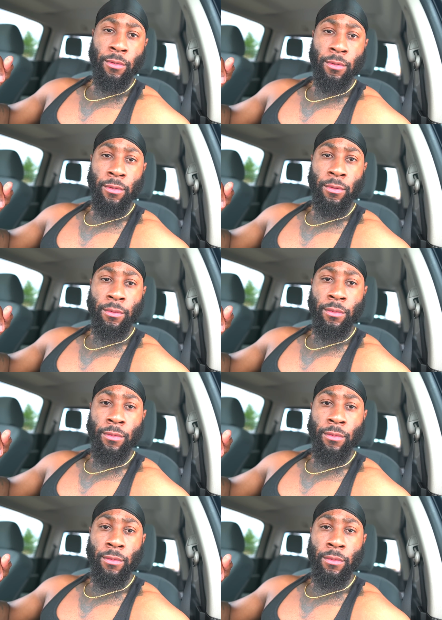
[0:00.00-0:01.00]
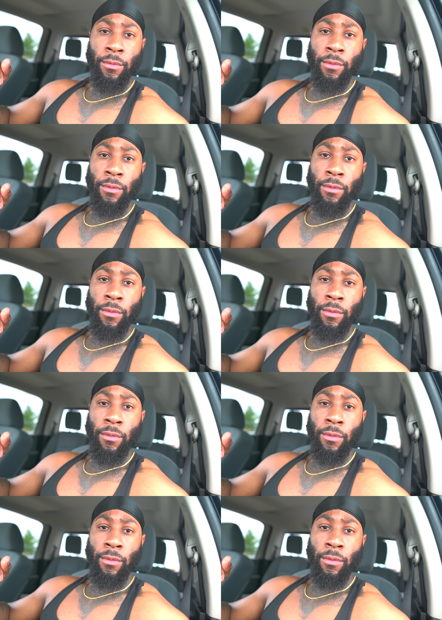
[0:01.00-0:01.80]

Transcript: (no one is talking)